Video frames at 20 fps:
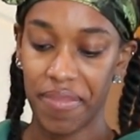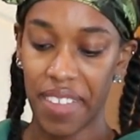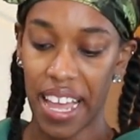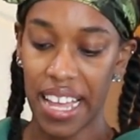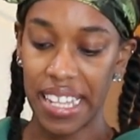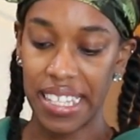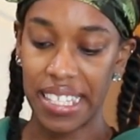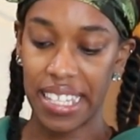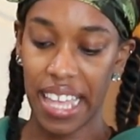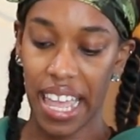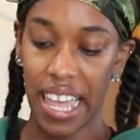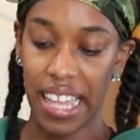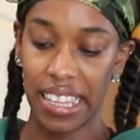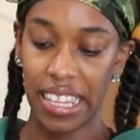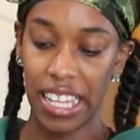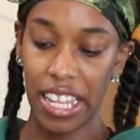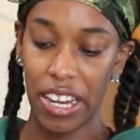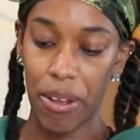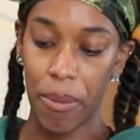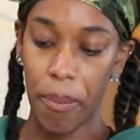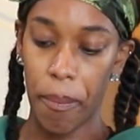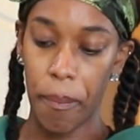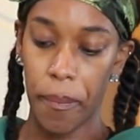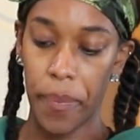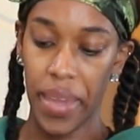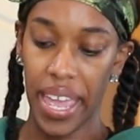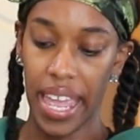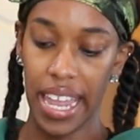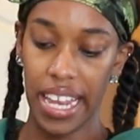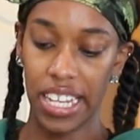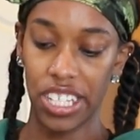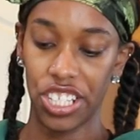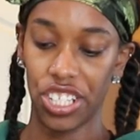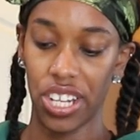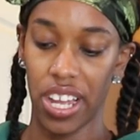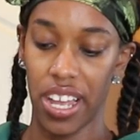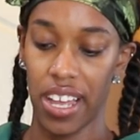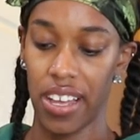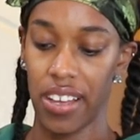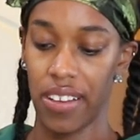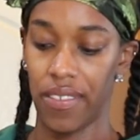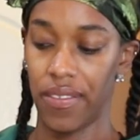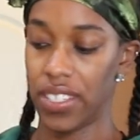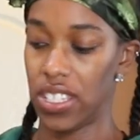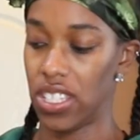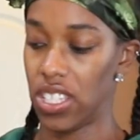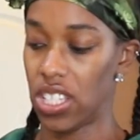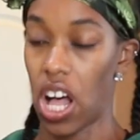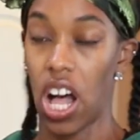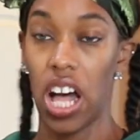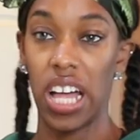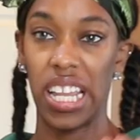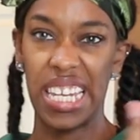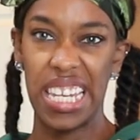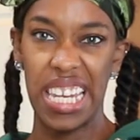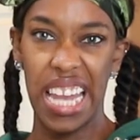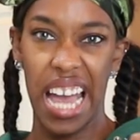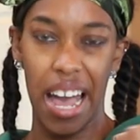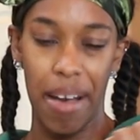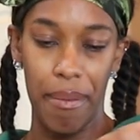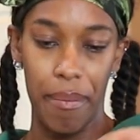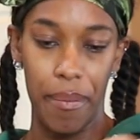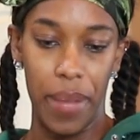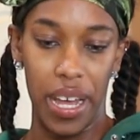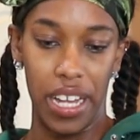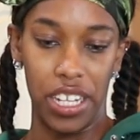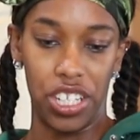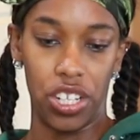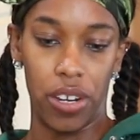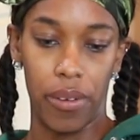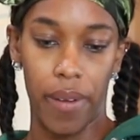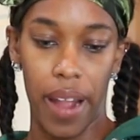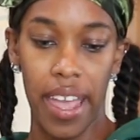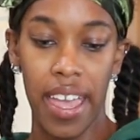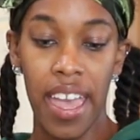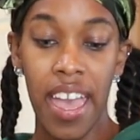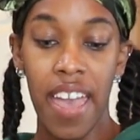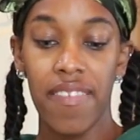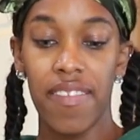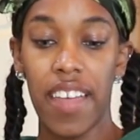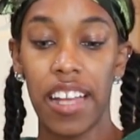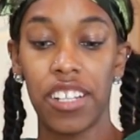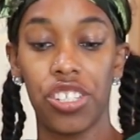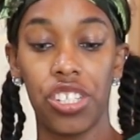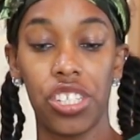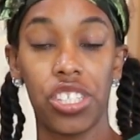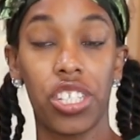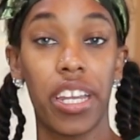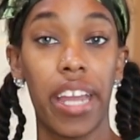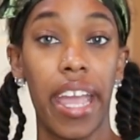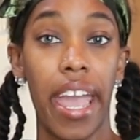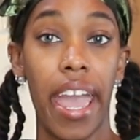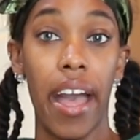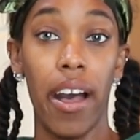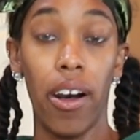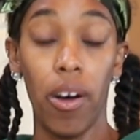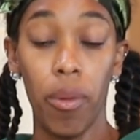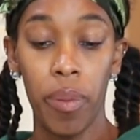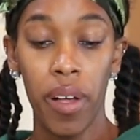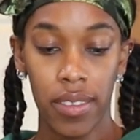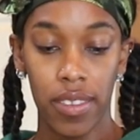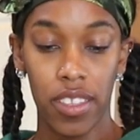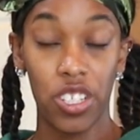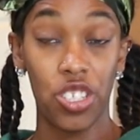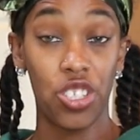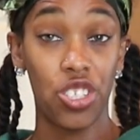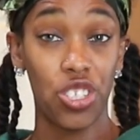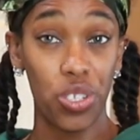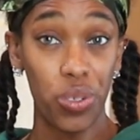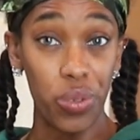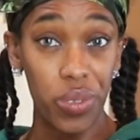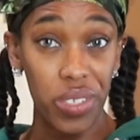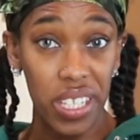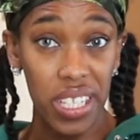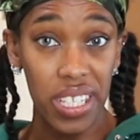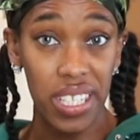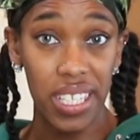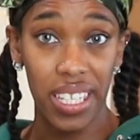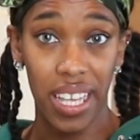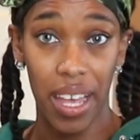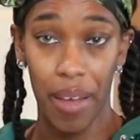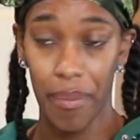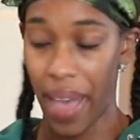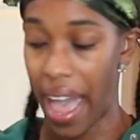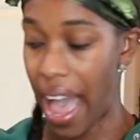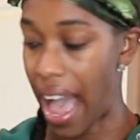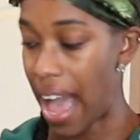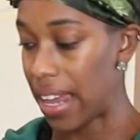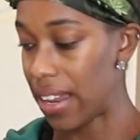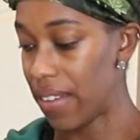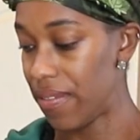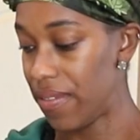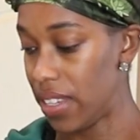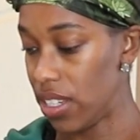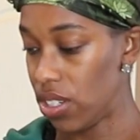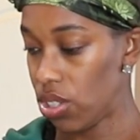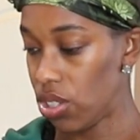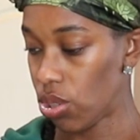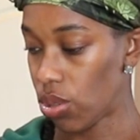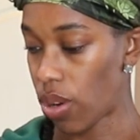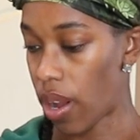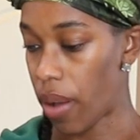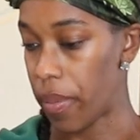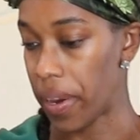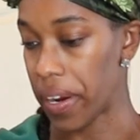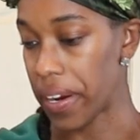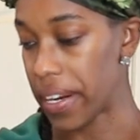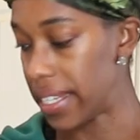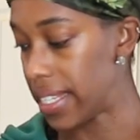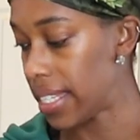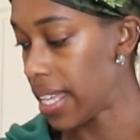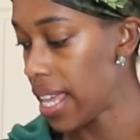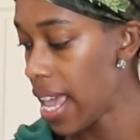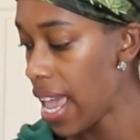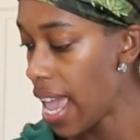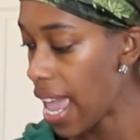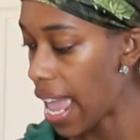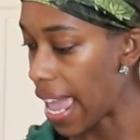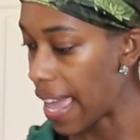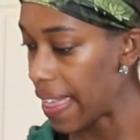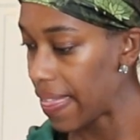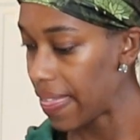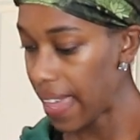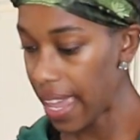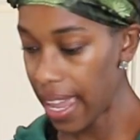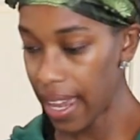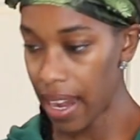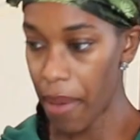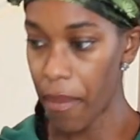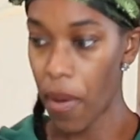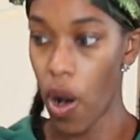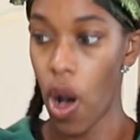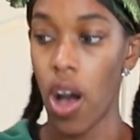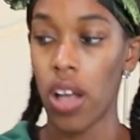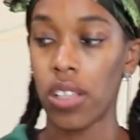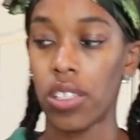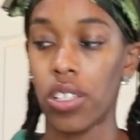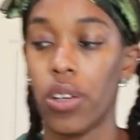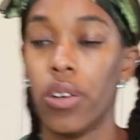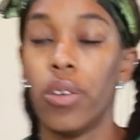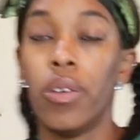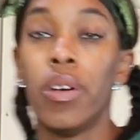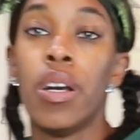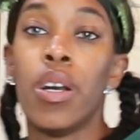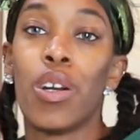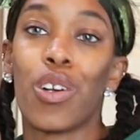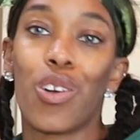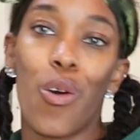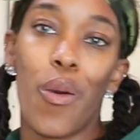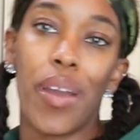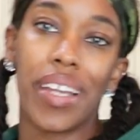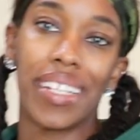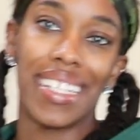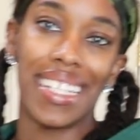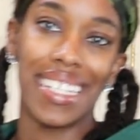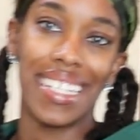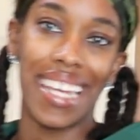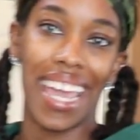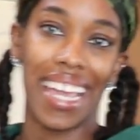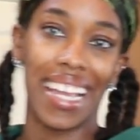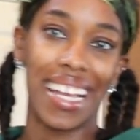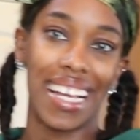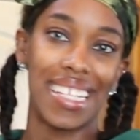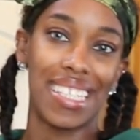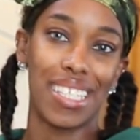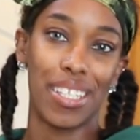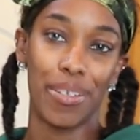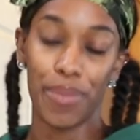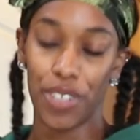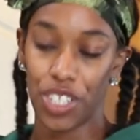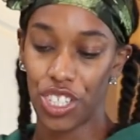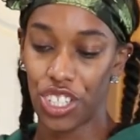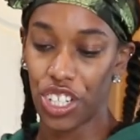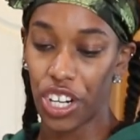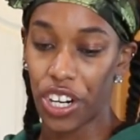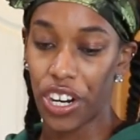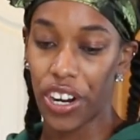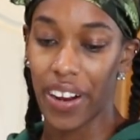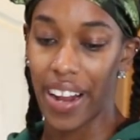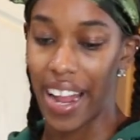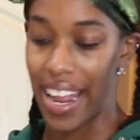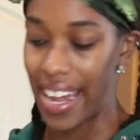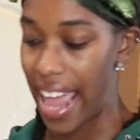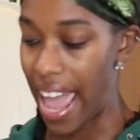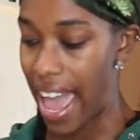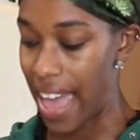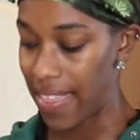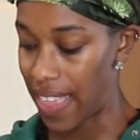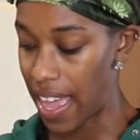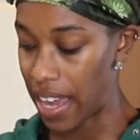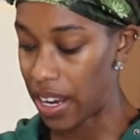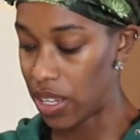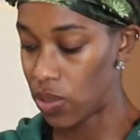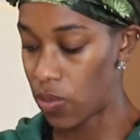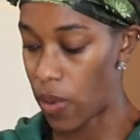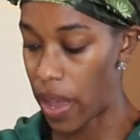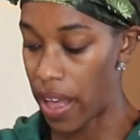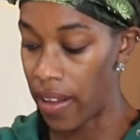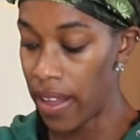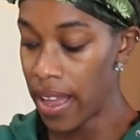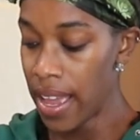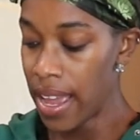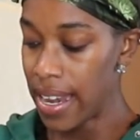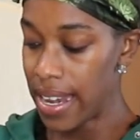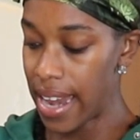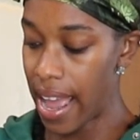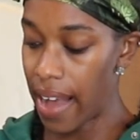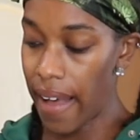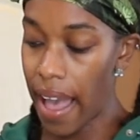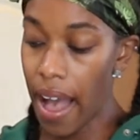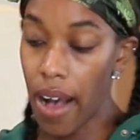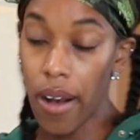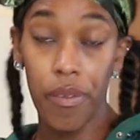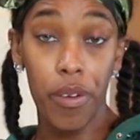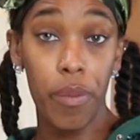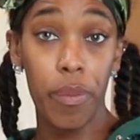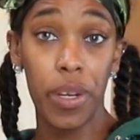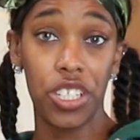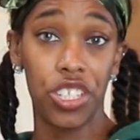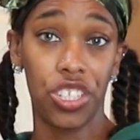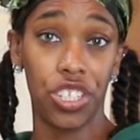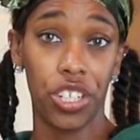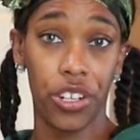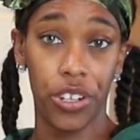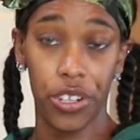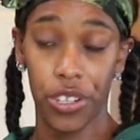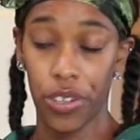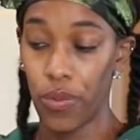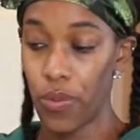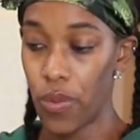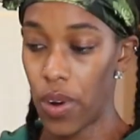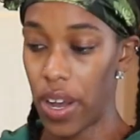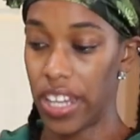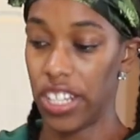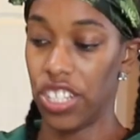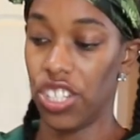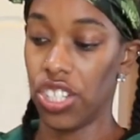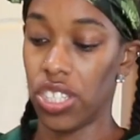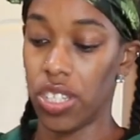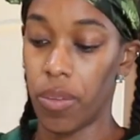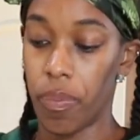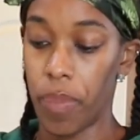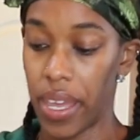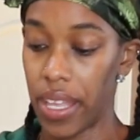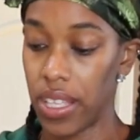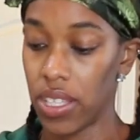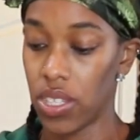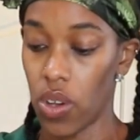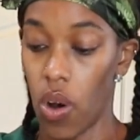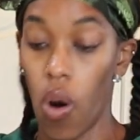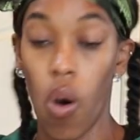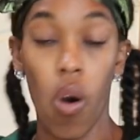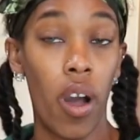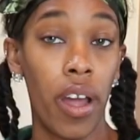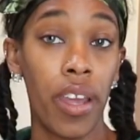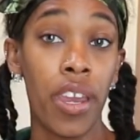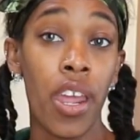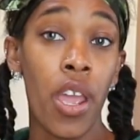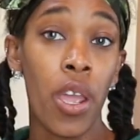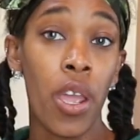I'd say a little pinch of salt, not much, all right? That's just gonna help the juices come out of these strawberries. And then I'm also going to take some sugar and add that as well. Now, however much sugar you want just depends on